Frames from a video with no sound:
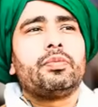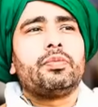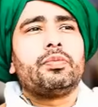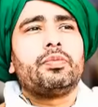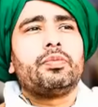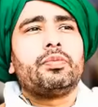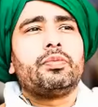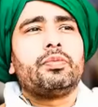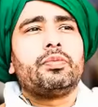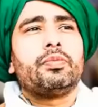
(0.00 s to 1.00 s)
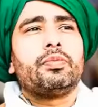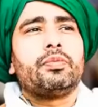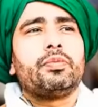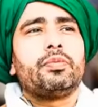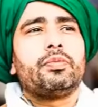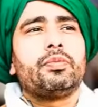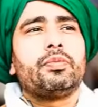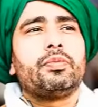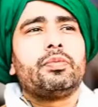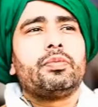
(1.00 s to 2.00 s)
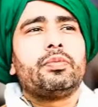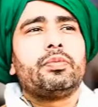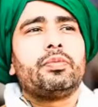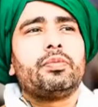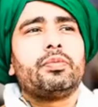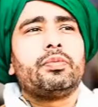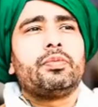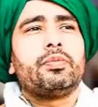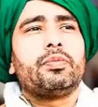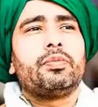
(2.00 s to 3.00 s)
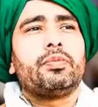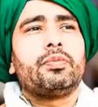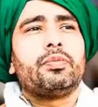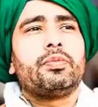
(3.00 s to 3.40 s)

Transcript: (not speaking)